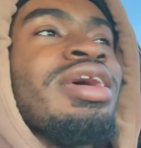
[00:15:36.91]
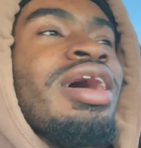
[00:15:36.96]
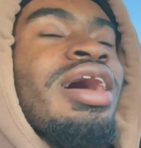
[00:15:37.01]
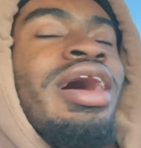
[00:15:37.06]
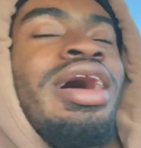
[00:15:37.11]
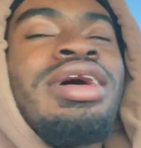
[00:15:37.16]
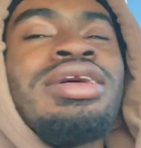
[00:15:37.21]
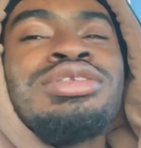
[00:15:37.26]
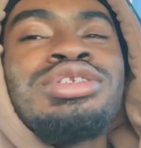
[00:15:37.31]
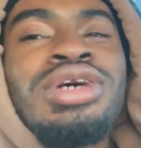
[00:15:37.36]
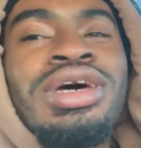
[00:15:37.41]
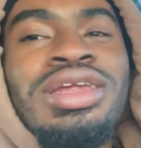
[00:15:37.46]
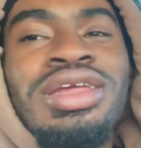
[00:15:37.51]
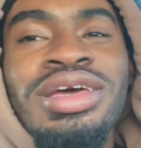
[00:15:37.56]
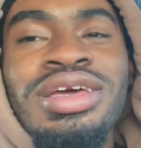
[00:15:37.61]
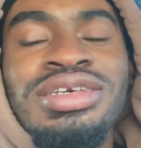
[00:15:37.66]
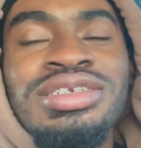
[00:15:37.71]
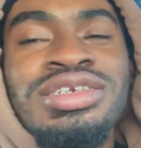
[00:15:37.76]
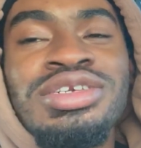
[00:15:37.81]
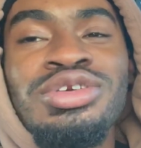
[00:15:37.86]
I ain't trying to
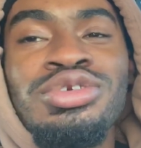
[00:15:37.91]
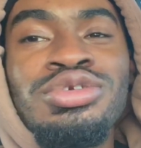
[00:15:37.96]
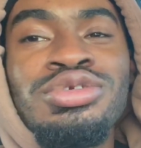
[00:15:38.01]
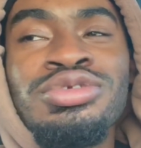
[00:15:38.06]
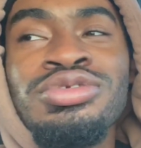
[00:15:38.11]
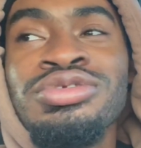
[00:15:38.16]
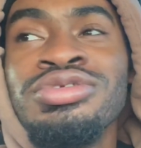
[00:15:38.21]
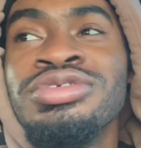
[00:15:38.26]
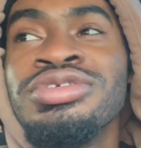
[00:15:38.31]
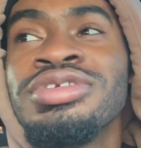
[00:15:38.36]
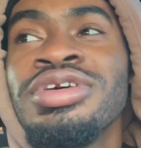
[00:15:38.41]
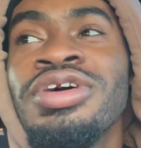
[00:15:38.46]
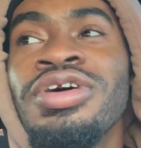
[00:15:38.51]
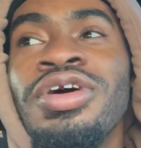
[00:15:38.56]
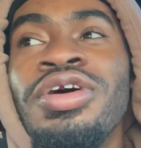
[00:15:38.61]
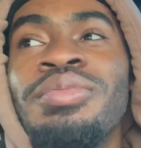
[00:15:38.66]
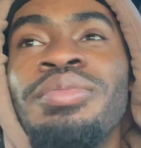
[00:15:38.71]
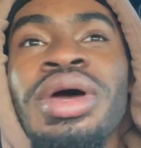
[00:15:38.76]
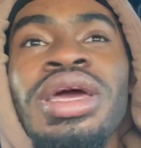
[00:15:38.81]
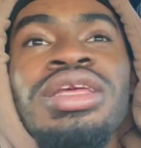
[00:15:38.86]
excuse
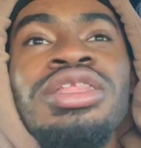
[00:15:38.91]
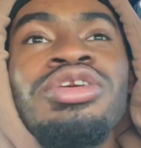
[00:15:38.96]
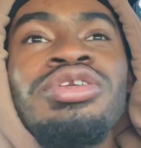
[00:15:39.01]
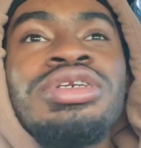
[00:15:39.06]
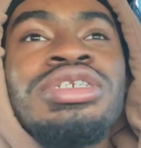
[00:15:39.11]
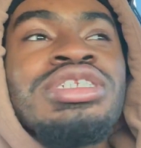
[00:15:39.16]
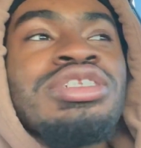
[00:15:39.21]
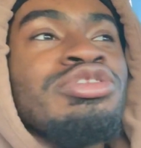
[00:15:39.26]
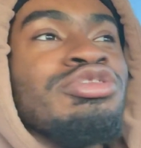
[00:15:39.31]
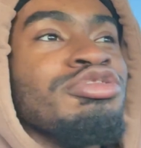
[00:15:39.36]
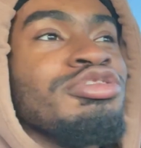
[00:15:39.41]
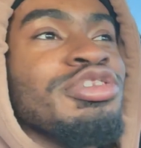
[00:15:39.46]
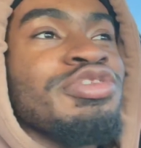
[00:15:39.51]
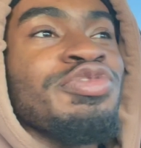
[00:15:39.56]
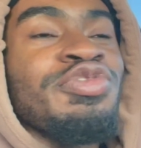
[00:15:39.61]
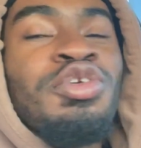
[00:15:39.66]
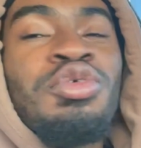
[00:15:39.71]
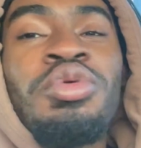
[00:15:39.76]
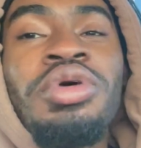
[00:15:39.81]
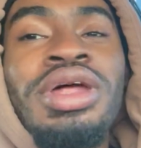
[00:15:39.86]
or make no excuses
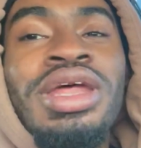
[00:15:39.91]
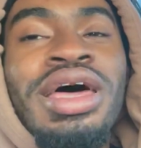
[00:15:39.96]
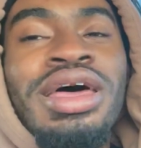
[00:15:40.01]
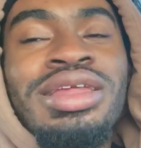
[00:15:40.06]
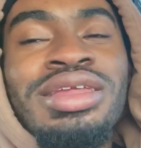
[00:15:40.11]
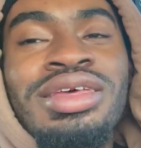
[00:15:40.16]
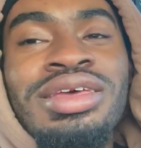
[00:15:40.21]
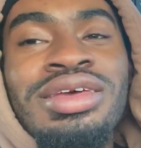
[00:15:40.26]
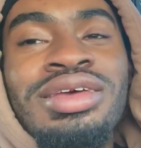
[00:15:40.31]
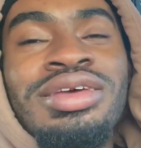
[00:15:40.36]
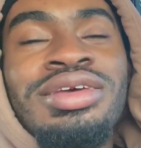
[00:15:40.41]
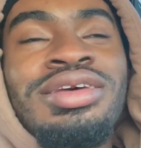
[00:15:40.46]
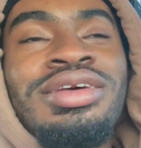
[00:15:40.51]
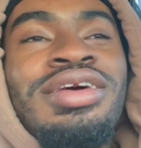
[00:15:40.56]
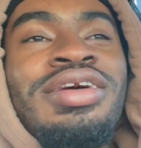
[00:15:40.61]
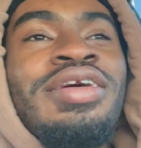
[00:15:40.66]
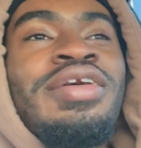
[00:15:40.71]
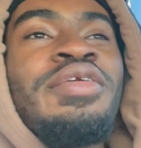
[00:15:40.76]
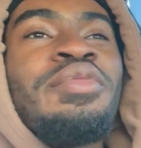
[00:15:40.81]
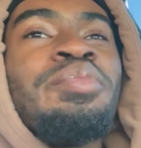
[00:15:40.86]
for what I did,
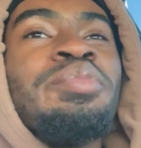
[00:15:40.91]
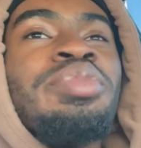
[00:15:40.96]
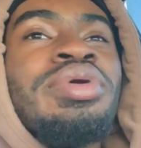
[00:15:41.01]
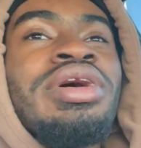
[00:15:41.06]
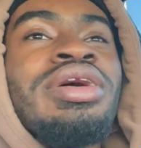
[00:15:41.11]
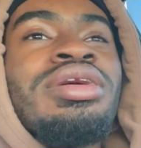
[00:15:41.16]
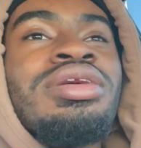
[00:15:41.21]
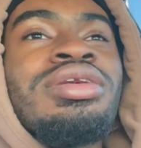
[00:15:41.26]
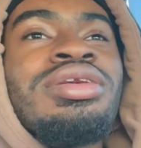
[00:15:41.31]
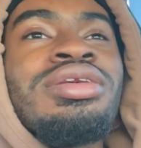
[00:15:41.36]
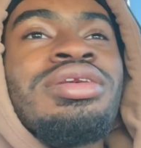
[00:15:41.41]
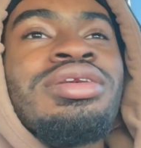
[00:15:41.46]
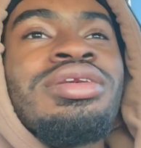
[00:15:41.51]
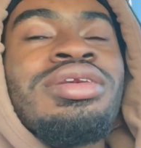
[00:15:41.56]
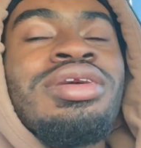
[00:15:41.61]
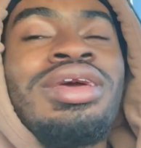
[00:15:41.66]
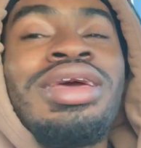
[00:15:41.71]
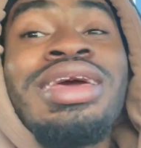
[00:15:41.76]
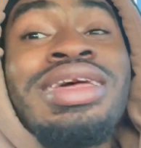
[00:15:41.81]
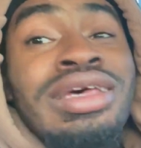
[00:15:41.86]
but
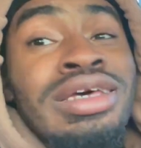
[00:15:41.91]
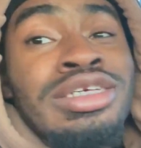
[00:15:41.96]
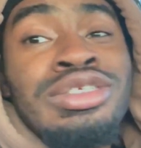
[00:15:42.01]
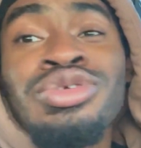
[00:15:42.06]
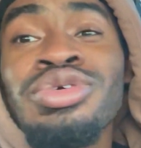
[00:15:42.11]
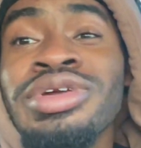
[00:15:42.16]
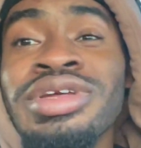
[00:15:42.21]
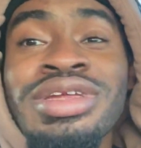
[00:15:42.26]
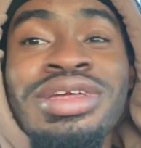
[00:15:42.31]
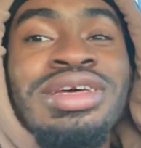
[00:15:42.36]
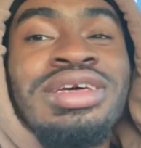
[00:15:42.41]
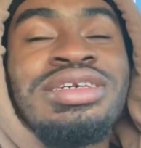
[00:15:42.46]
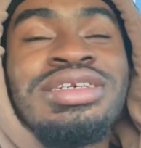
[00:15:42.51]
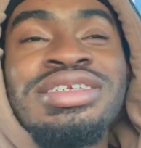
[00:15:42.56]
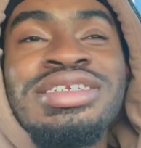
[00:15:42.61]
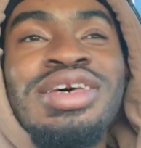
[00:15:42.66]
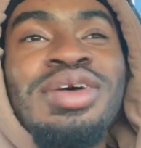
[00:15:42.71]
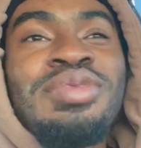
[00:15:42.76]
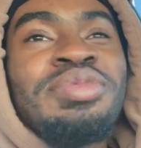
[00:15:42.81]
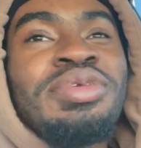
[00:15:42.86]
it is what it is.
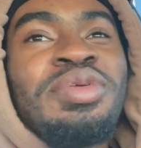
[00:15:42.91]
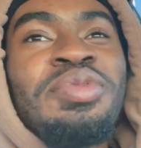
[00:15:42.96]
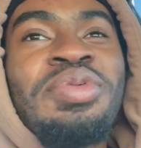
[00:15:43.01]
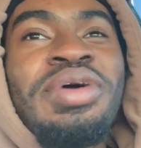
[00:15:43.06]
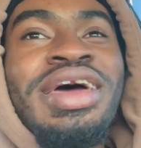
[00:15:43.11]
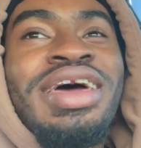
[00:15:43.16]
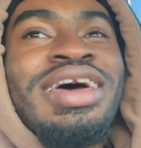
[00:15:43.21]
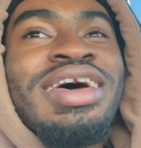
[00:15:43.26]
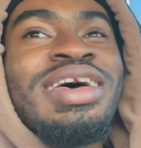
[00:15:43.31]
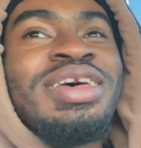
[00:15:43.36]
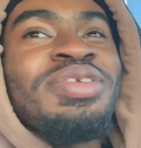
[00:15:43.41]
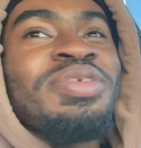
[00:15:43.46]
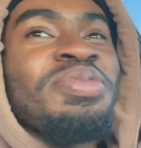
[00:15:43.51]
It's up in the past,